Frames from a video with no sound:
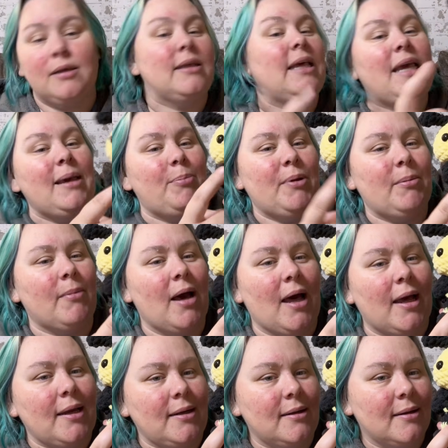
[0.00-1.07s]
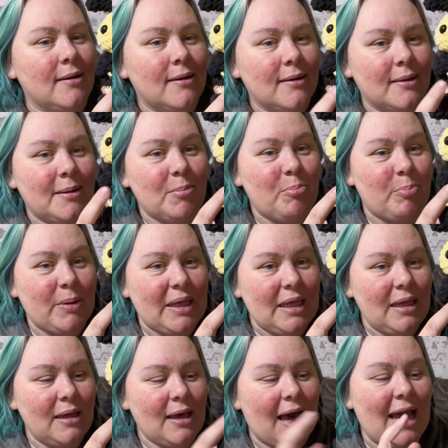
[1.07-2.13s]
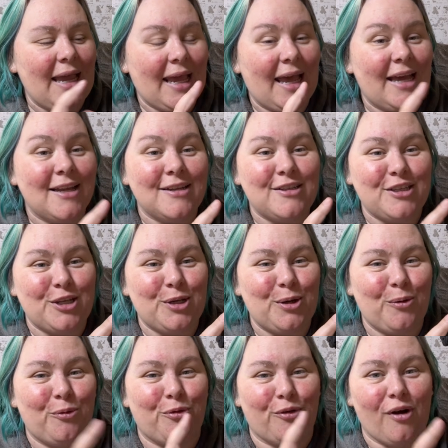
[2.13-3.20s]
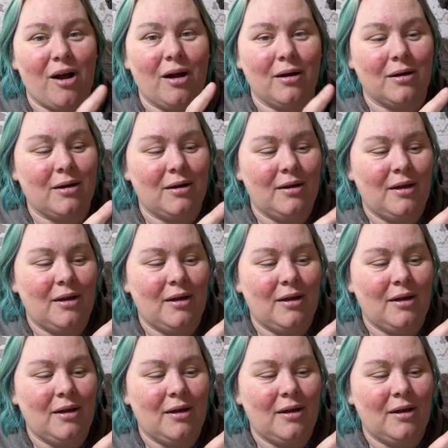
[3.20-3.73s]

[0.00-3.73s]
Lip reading: keep in mind the bee, I had to frog